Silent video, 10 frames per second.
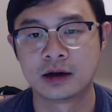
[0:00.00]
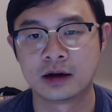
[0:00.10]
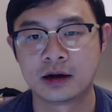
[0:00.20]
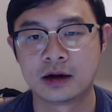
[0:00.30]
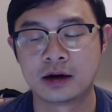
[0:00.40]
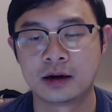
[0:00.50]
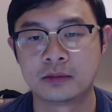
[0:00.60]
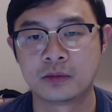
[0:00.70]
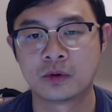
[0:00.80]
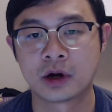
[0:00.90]

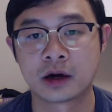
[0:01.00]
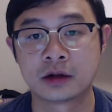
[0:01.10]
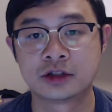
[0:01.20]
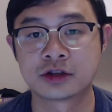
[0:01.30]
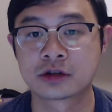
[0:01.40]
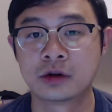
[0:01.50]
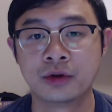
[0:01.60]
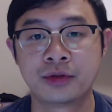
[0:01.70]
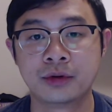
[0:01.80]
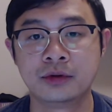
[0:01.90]
where I just go
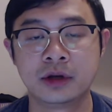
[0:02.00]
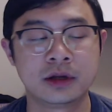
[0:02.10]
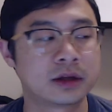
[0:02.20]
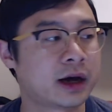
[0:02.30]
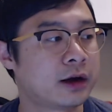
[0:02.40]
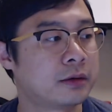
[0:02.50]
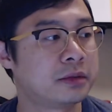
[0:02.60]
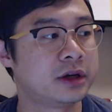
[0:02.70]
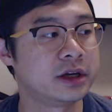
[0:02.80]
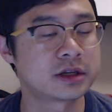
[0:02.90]
through the entire
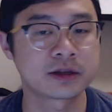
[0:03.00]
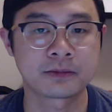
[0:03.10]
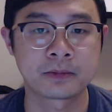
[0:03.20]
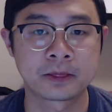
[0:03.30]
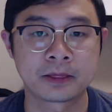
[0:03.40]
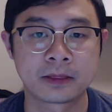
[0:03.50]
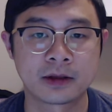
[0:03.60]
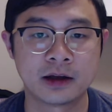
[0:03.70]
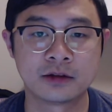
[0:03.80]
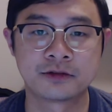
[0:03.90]
piece.
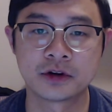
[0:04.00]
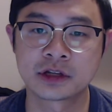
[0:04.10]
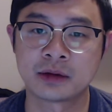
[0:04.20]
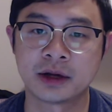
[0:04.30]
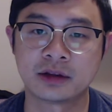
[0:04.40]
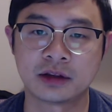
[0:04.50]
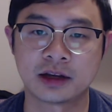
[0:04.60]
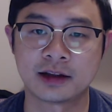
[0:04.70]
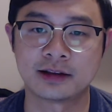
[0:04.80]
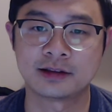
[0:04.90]
And the first time I did
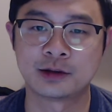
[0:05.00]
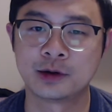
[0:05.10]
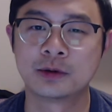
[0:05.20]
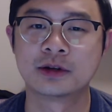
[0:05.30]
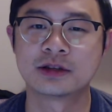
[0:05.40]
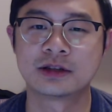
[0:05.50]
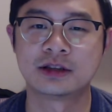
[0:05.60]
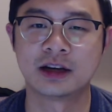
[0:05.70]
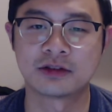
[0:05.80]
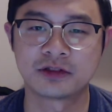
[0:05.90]
that, there was
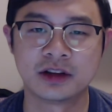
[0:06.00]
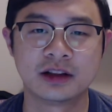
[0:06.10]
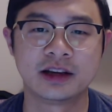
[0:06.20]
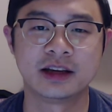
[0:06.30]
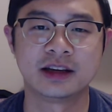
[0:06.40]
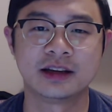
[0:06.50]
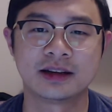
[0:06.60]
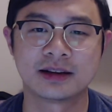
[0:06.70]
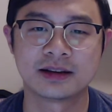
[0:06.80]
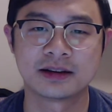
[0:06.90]
definitely
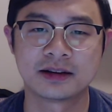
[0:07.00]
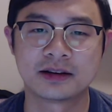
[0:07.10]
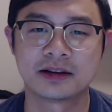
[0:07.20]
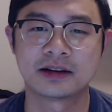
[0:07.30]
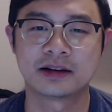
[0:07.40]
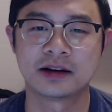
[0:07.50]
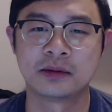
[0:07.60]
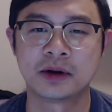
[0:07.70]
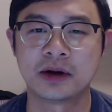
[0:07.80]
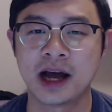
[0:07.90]

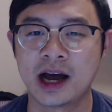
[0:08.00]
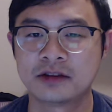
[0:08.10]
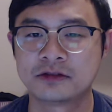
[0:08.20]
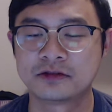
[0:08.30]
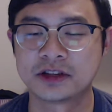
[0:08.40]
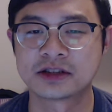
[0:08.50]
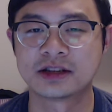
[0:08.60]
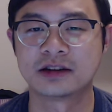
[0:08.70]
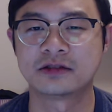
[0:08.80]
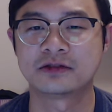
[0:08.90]
about half the
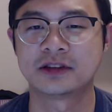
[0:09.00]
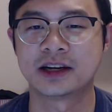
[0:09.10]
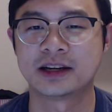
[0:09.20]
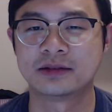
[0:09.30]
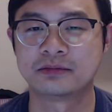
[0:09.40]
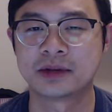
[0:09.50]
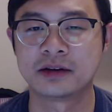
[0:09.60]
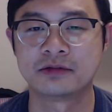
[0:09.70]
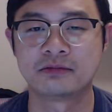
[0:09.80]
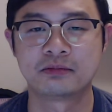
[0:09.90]
stuff that my
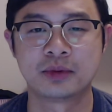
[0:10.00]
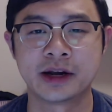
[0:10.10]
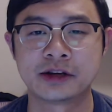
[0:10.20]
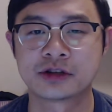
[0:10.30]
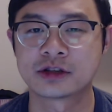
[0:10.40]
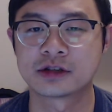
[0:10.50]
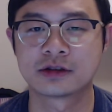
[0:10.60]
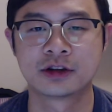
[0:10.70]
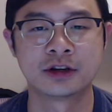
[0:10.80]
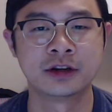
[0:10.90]
brain just
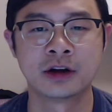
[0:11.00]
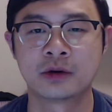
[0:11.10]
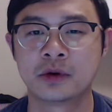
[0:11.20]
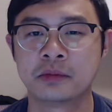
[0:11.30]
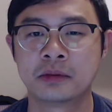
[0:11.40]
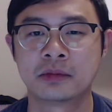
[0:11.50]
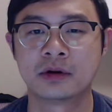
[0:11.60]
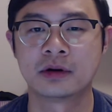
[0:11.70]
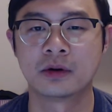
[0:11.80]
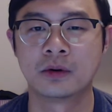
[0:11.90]
could not
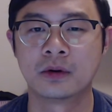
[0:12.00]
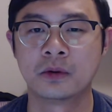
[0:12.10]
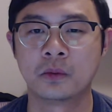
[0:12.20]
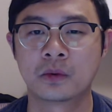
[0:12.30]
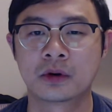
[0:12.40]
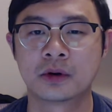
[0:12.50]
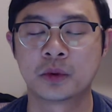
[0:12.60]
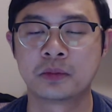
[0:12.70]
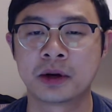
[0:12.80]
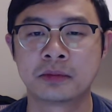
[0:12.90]
remember or were
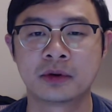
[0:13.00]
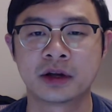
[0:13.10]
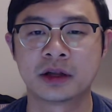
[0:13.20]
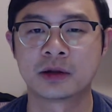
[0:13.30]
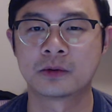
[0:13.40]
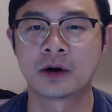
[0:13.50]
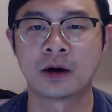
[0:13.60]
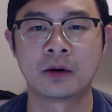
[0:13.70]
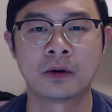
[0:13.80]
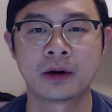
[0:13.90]
remembering in the wrong
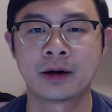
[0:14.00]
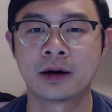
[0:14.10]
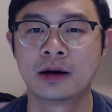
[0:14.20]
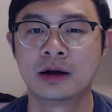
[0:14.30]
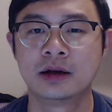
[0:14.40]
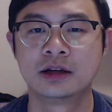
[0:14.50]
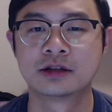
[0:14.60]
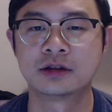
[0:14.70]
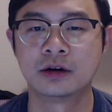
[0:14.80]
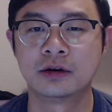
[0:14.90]
order.
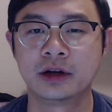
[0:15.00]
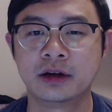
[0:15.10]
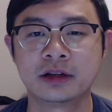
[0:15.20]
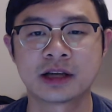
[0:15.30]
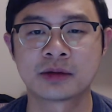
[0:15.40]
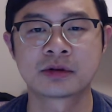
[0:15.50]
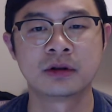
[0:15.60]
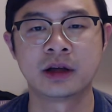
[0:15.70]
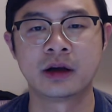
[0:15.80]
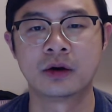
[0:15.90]
So it's
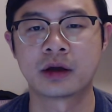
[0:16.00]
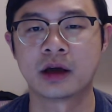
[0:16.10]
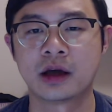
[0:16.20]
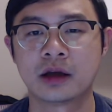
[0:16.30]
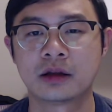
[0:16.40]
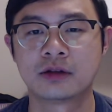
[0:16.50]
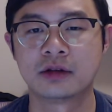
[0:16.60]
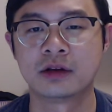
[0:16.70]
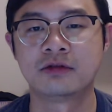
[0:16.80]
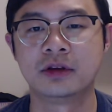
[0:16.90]
absolutely okay
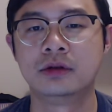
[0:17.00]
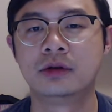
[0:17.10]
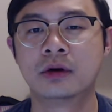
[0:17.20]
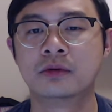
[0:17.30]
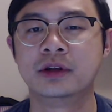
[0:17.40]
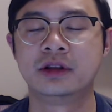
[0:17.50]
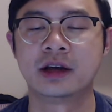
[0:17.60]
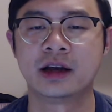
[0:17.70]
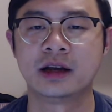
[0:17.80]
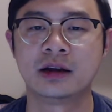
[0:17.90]
if you don't
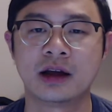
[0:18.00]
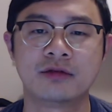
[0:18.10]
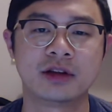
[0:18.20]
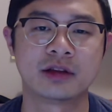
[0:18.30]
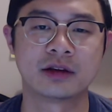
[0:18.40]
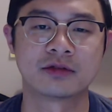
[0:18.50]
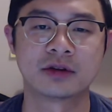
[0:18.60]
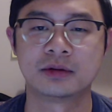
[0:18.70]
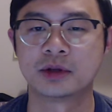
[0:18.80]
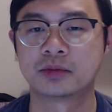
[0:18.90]
retain everything
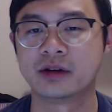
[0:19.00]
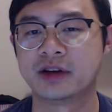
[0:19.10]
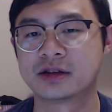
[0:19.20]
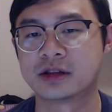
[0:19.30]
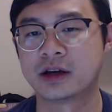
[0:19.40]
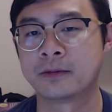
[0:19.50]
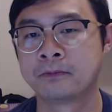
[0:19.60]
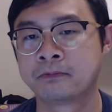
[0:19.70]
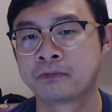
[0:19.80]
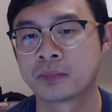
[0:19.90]
from the previous day.
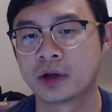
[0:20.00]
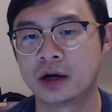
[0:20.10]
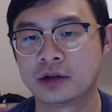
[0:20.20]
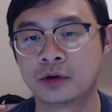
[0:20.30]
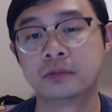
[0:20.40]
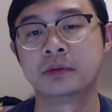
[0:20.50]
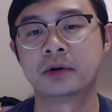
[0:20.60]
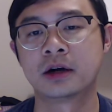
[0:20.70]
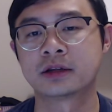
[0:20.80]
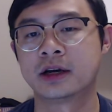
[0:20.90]
Don't be
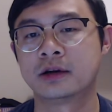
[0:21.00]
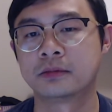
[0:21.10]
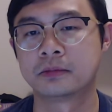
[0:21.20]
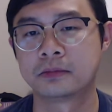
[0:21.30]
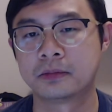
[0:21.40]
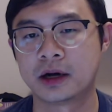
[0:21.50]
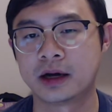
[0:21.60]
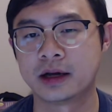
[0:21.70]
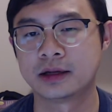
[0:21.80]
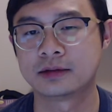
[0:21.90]
bogged down by...